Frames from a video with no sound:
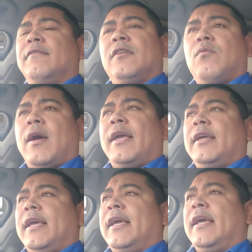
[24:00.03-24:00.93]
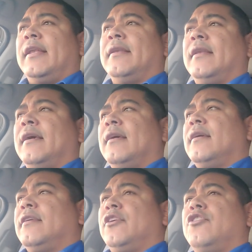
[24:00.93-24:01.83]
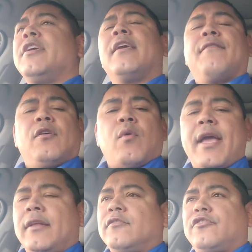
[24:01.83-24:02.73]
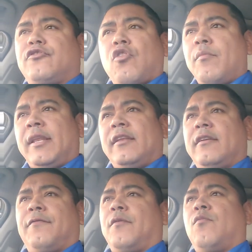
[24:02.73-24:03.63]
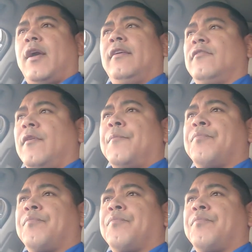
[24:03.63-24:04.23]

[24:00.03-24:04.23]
it away in, you can give it away in so many different ways.